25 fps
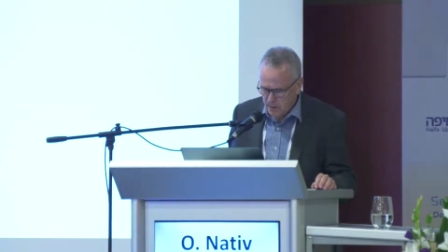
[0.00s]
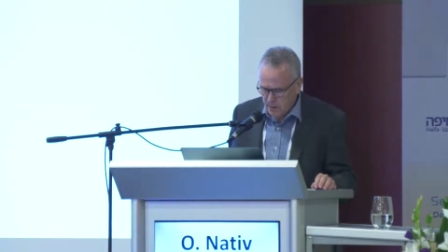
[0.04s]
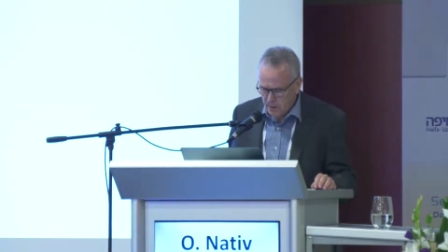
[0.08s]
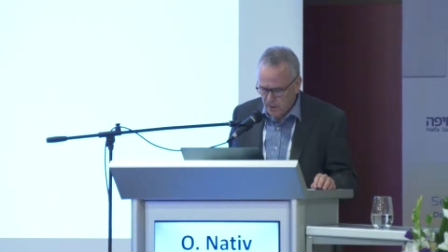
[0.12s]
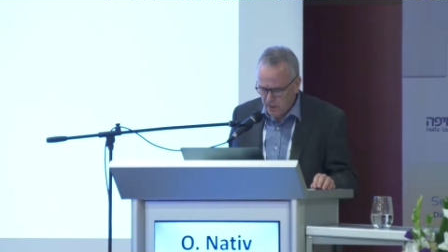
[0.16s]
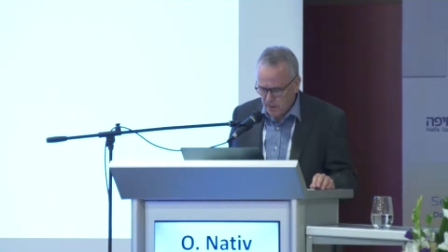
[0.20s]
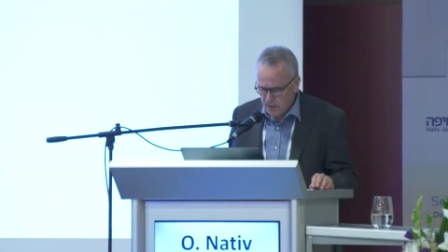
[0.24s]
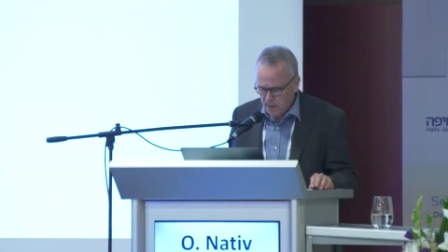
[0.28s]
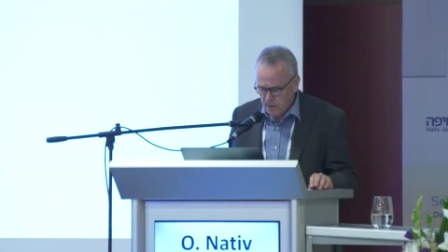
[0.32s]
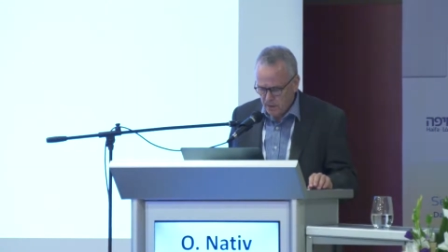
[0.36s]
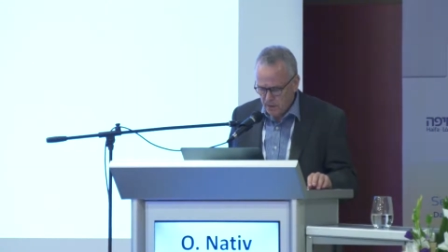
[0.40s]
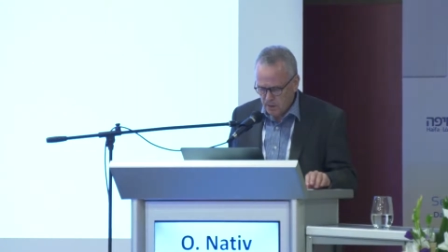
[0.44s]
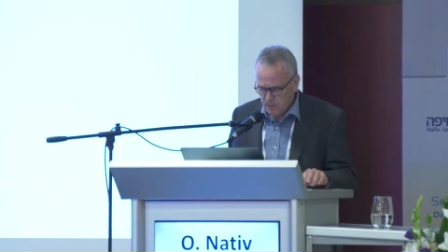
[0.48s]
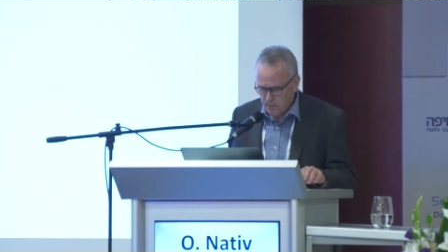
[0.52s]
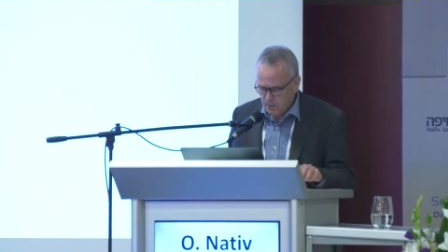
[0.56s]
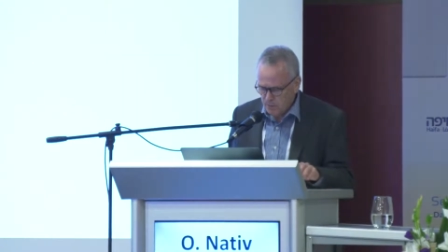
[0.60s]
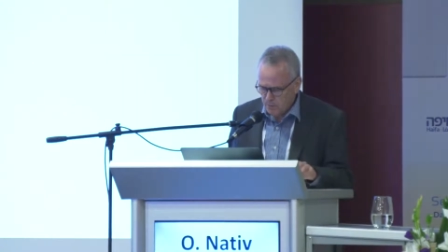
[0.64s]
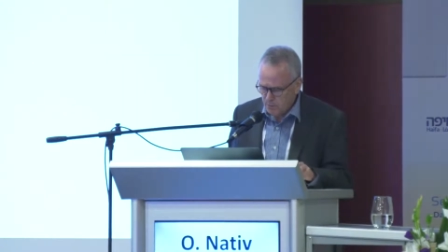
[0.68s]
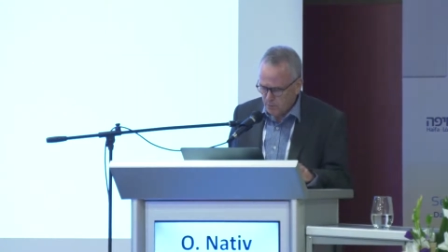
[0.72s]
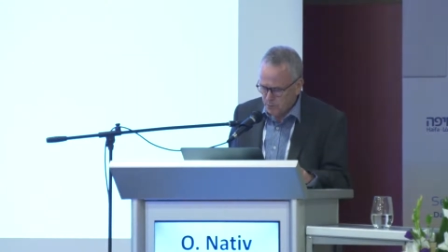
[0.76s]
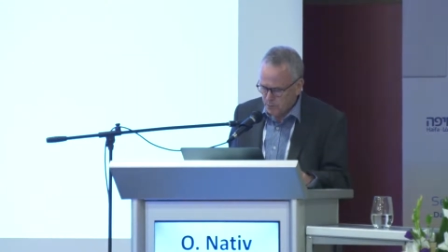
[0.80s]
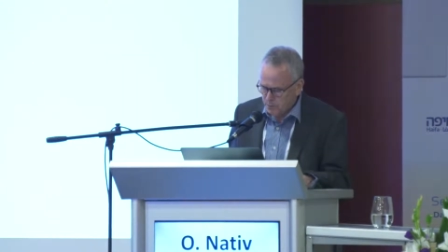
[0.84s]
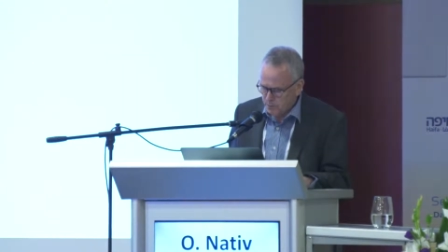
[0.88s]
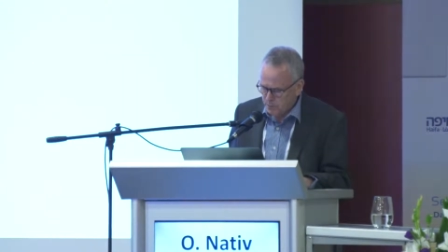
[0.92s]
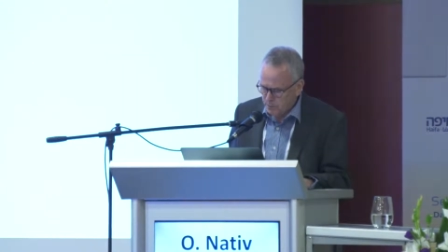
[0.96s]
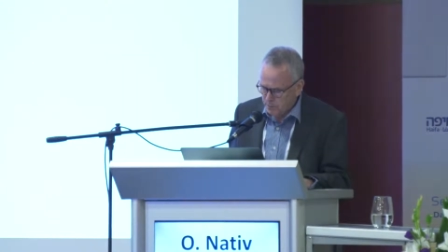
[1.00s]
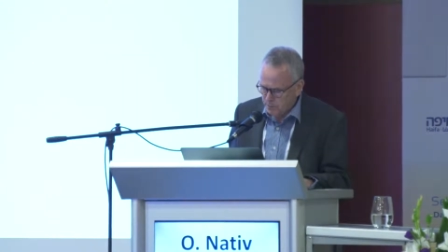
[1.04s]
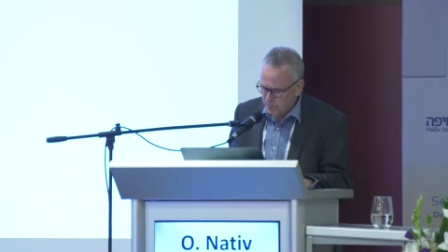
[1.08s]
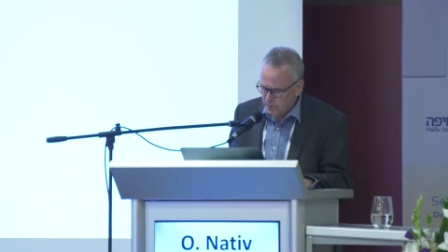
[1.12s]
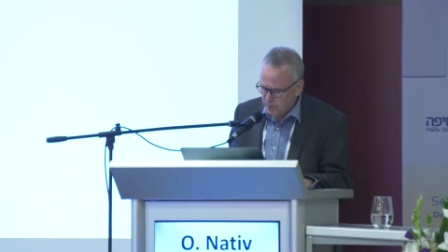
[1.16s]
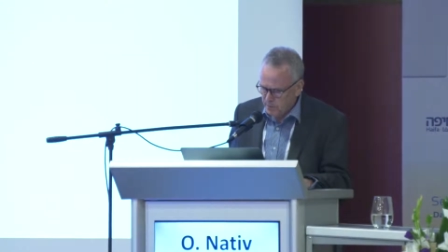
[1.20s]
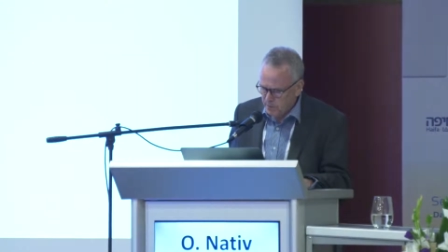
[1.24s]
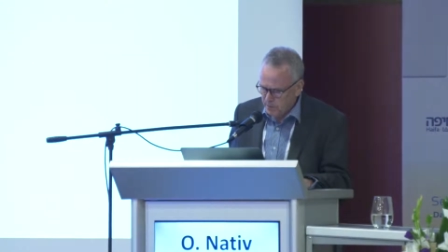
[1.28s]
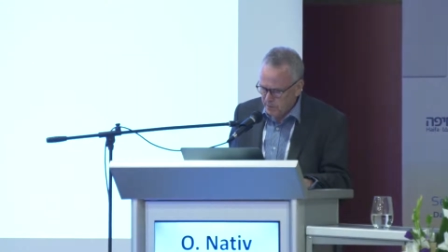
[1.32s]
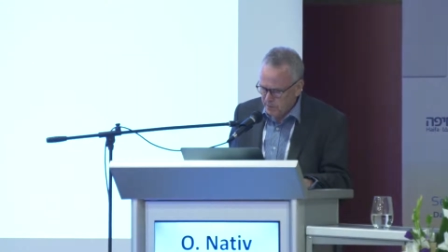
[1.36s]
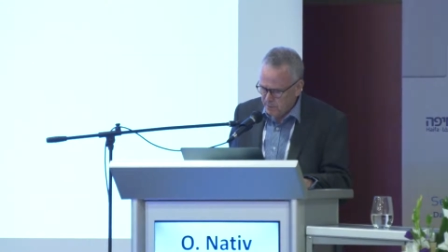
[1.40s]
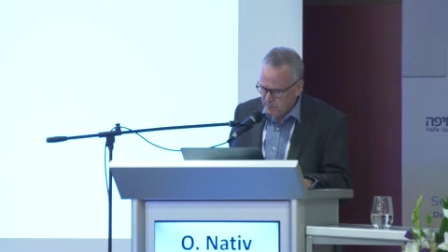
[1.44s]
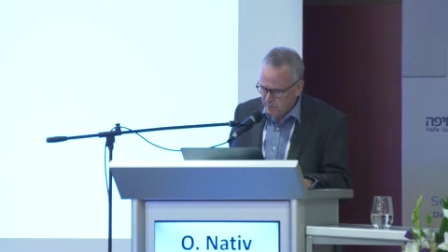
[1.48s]
in
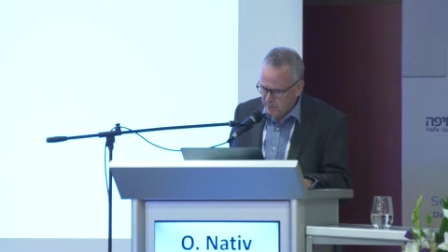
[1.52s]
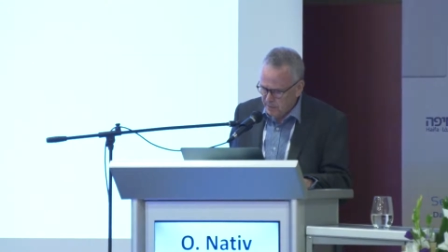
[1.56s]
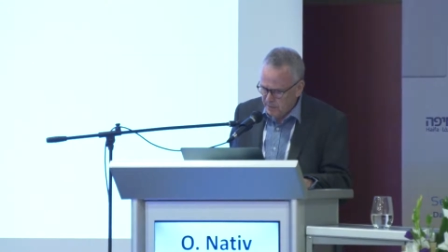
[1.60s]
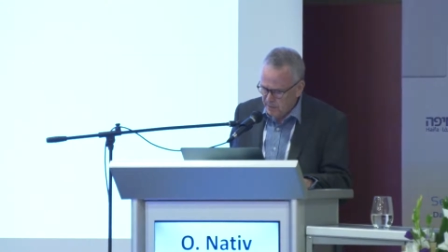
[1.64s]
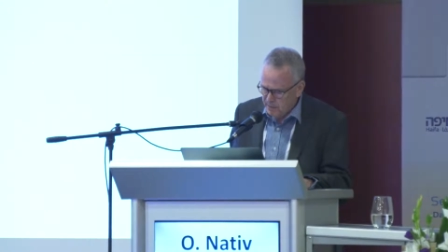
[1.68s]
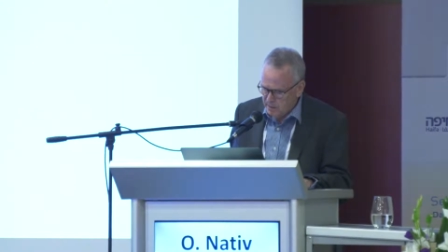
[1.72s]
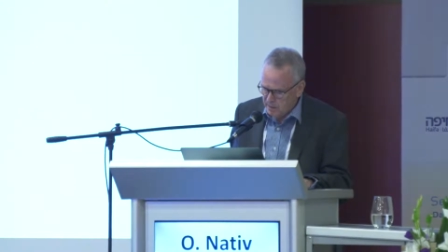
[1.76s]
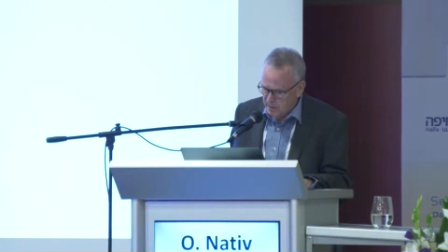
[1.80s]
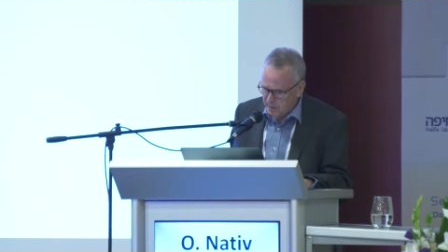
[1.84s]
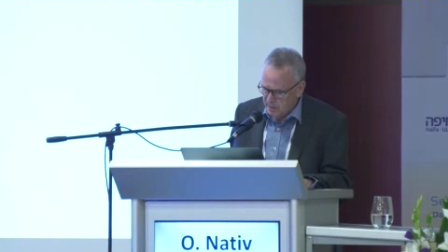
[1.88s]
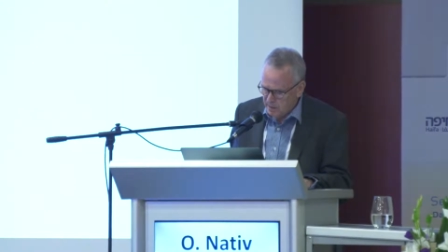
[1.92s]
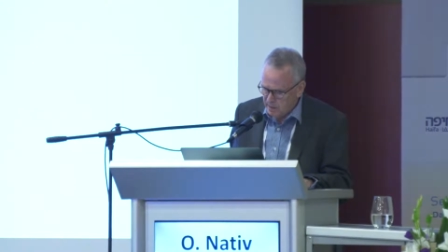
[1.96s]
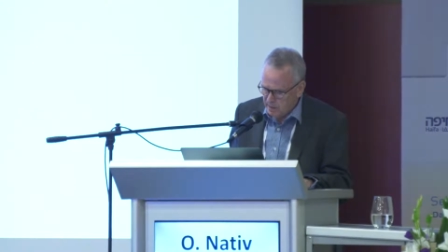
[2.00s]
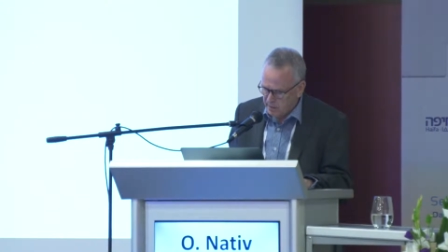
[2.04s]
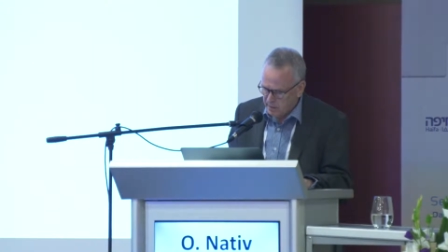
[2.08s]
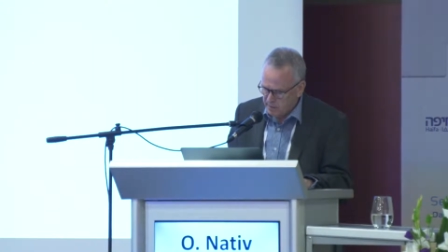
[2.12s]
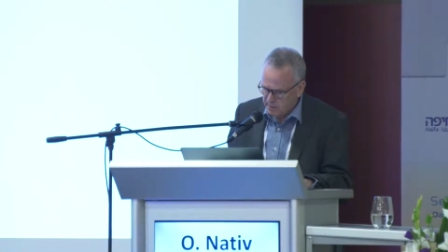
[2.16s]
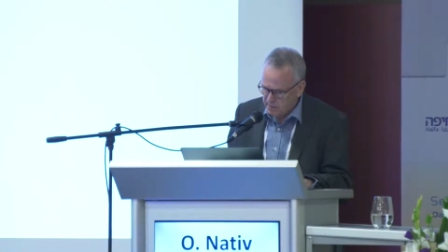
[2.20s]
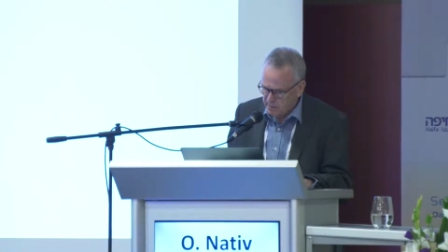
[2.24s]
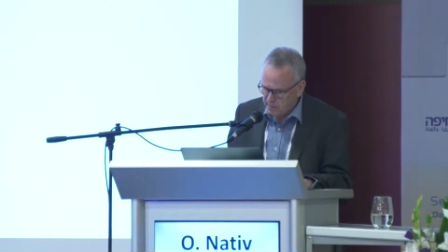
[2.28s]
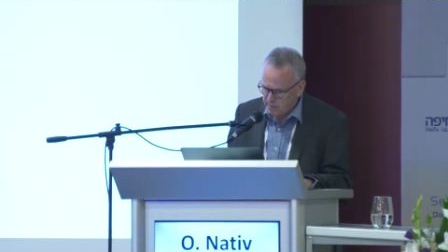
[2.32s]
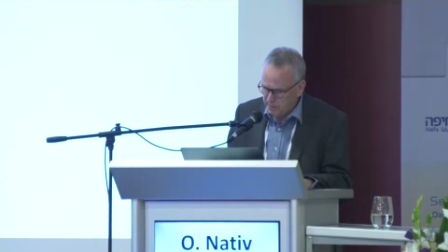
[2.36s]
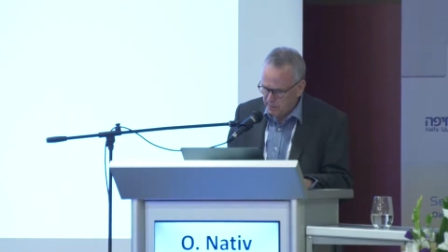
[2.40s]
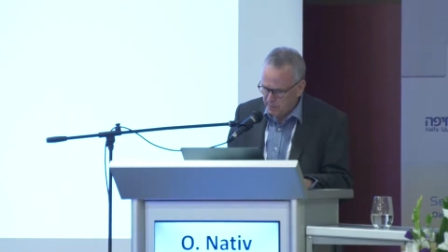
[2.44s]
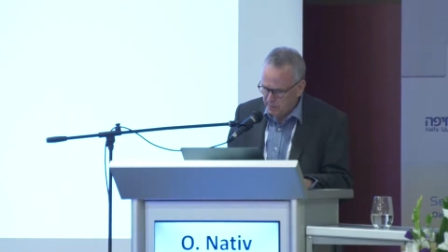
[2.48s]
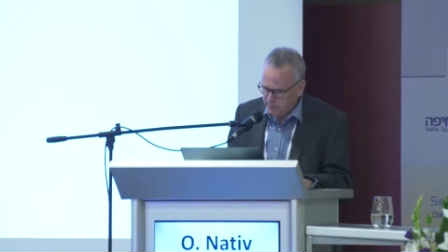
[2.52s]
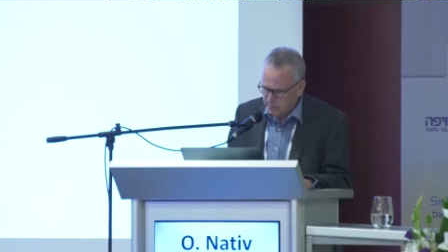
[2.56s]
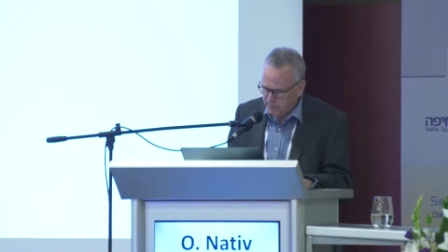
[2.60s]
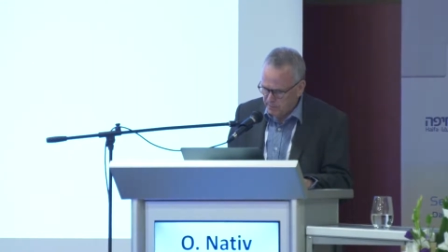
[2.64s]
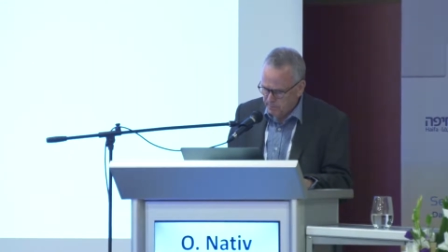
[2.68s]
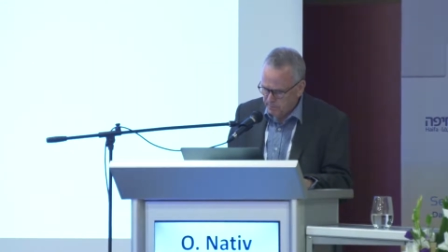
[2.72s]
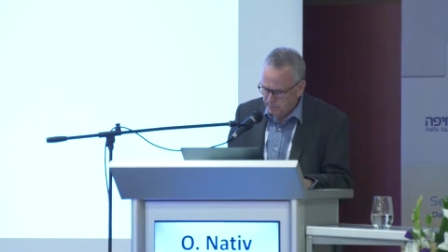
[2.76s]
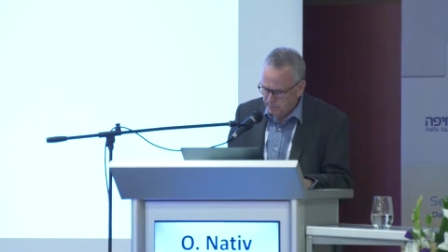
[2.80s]
kidney cancer.